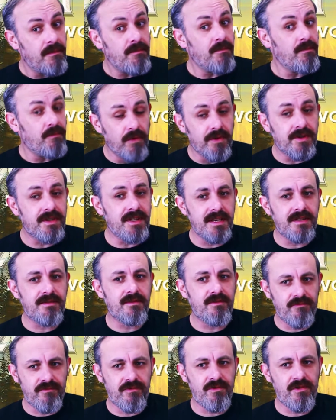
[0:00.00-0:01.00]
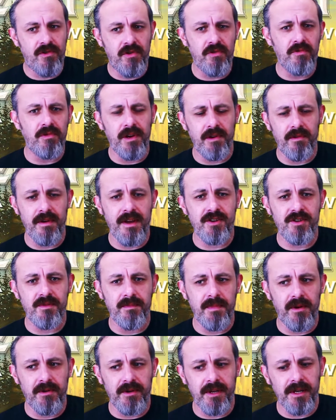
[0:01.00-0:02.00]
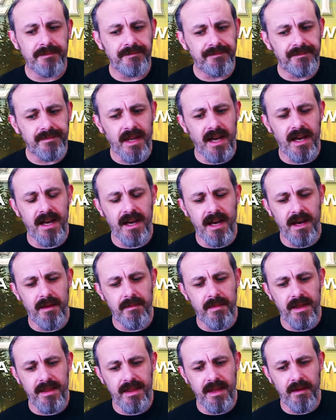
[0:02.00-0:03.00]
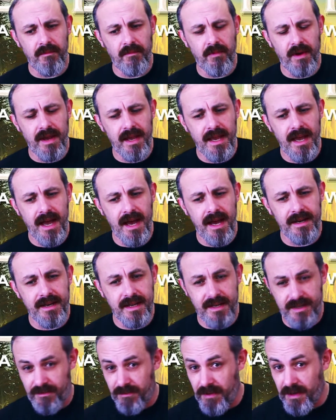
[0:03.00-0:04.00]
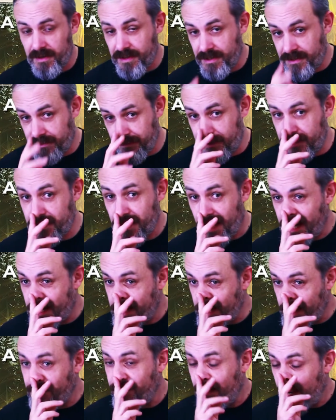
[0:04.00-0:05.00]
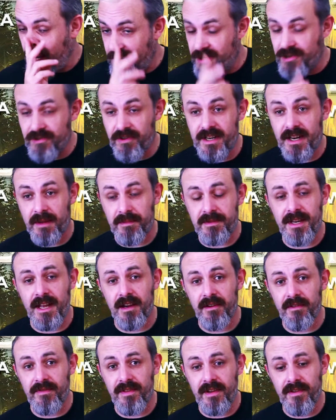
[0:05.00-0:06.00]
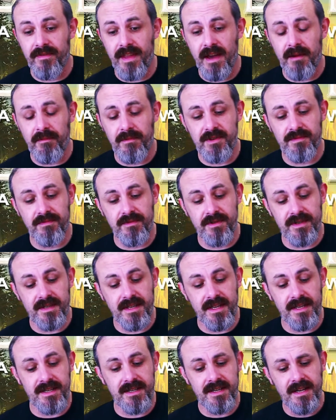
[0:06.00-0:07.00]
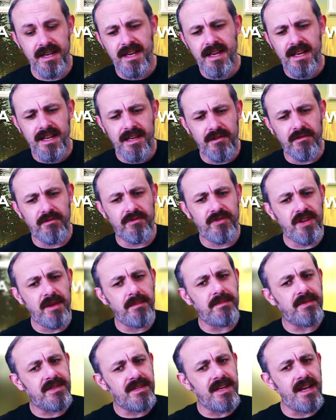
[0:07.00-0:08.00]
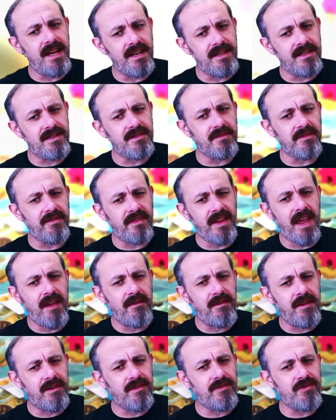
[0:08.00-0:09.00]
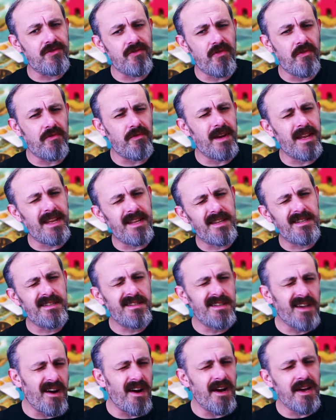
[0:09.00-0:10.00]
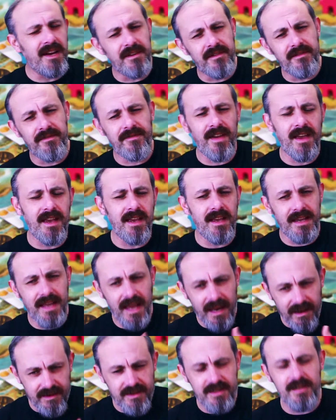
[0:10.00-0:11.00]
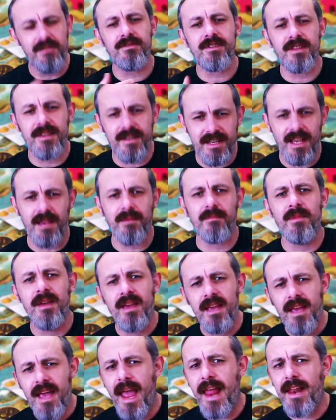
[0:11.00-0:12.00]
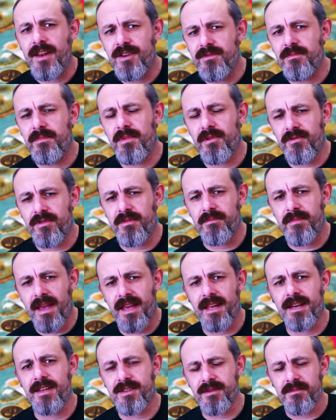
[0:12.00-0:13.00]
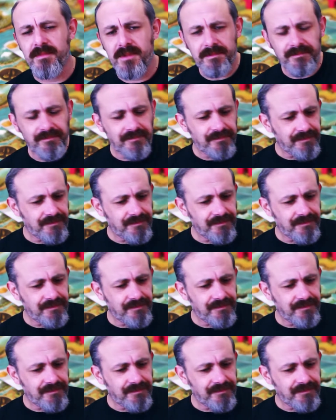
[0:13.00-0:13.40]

was this cool little engine builder. And then we had Eastern Wonders, which I actually really enjoyed up to now of that, which was this little ships and sort of area control-y kind of thing. Again, using the same engine building mechanisms,